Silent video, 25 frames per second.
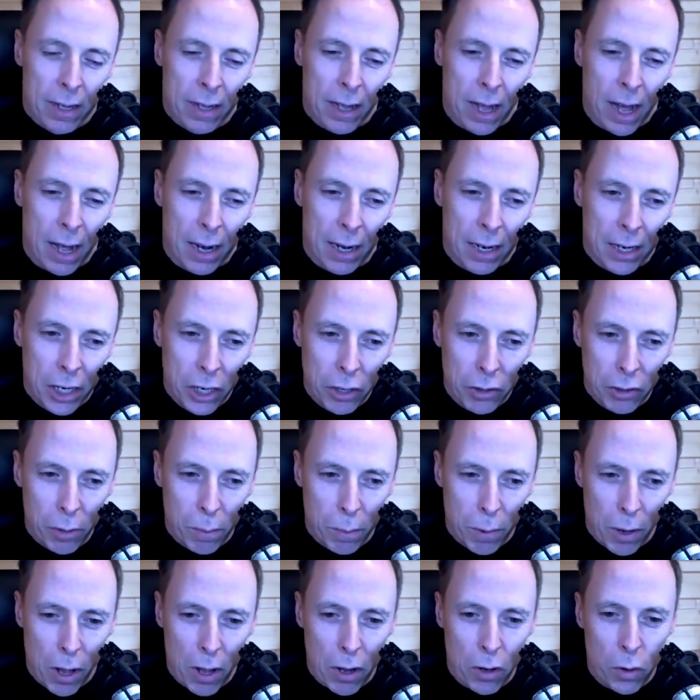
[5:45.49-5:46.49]
And I knew the
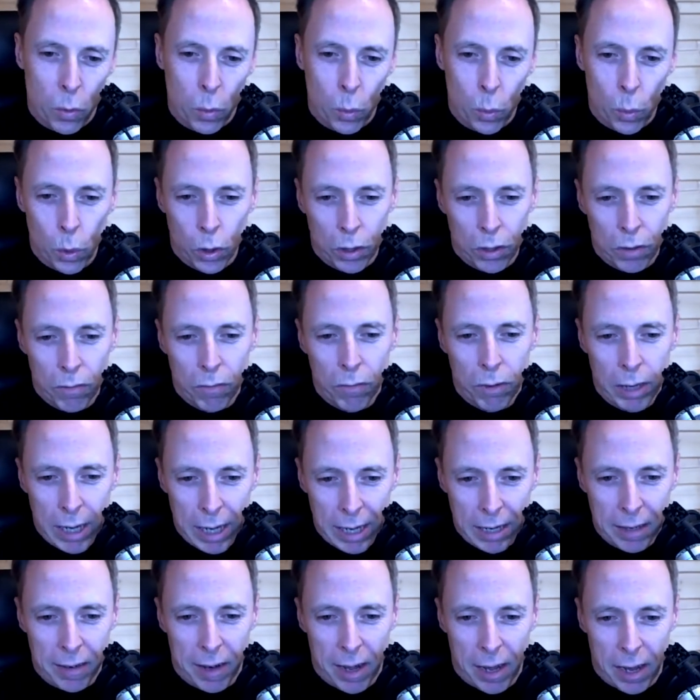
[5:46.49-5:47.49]
blog wouldn't
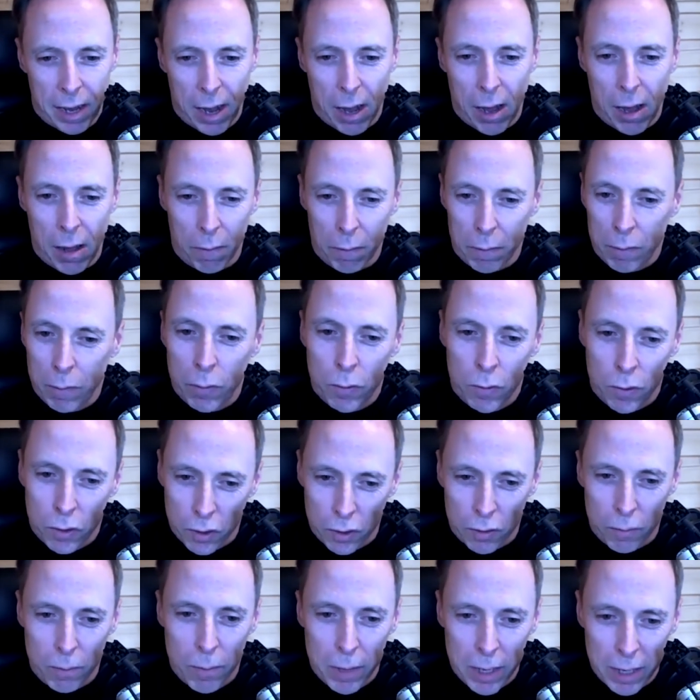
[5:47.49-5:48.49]
really take off. It was
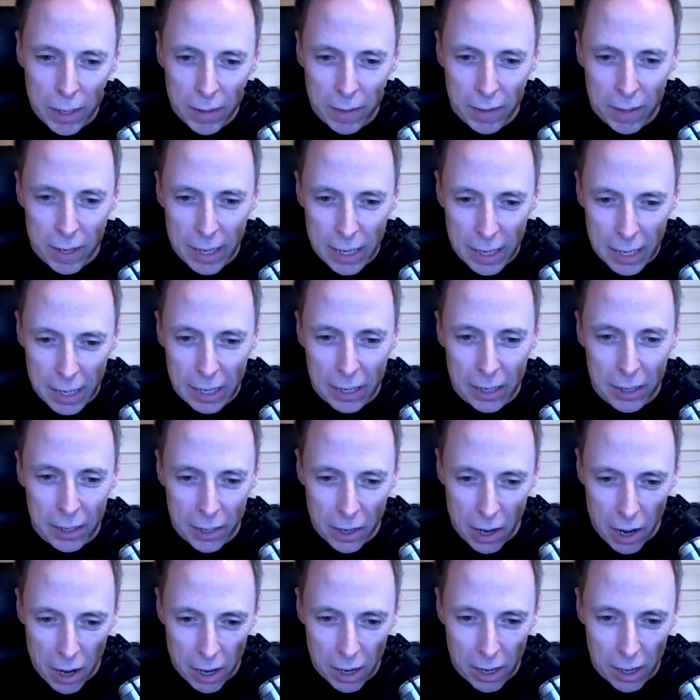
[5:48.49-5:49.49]
just me sitting here in
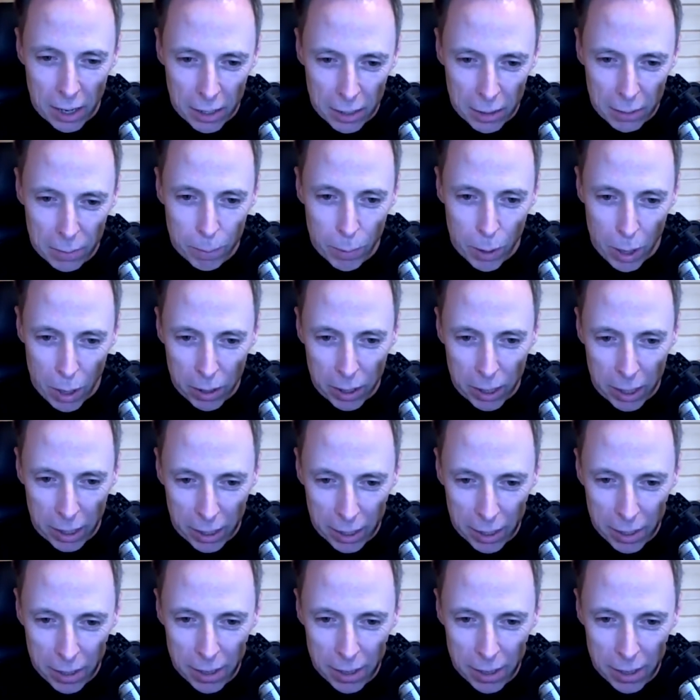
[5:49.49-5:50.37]
Ireland blogging.